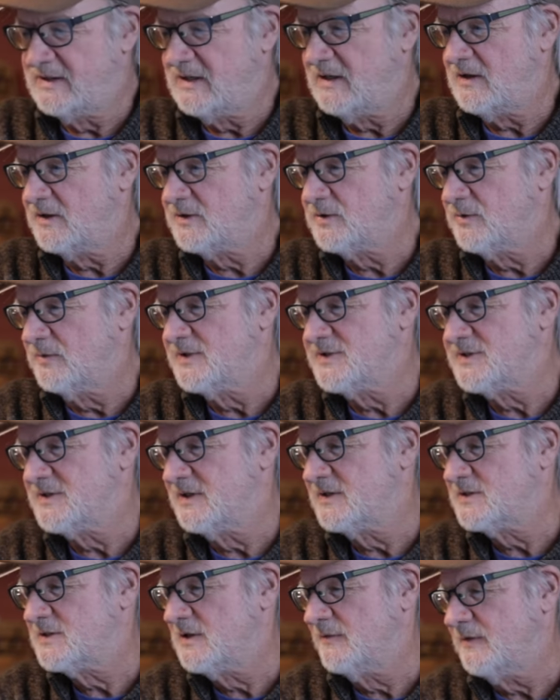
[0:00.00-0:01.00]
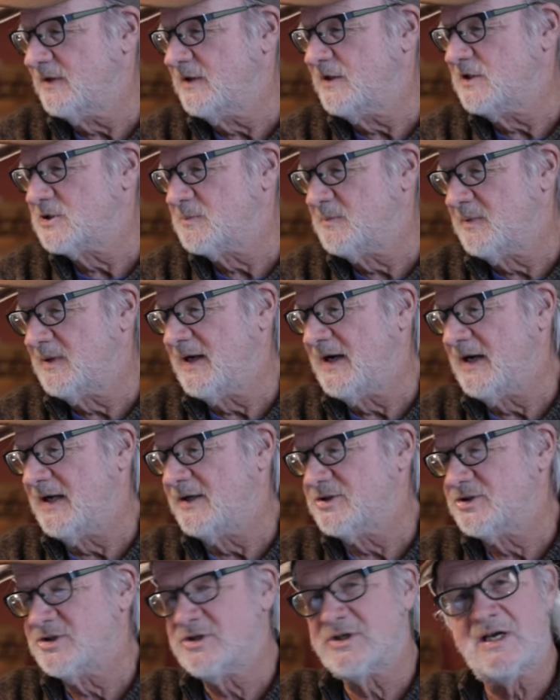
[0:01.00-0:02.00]
characteristics of each
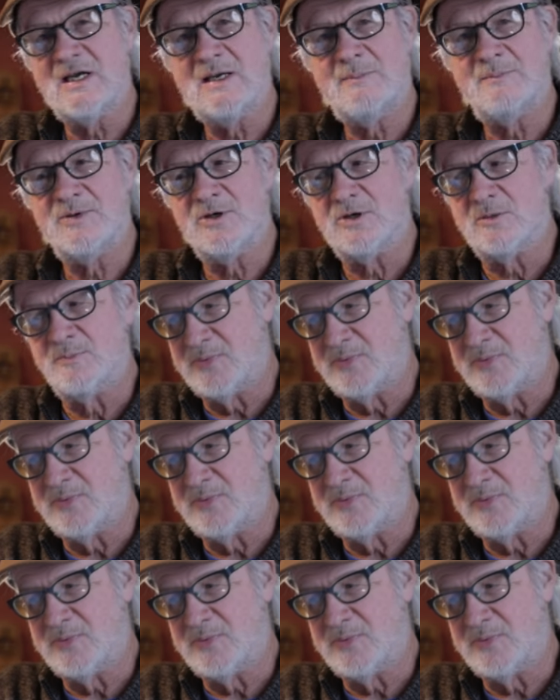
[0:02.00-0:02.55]
plant shape your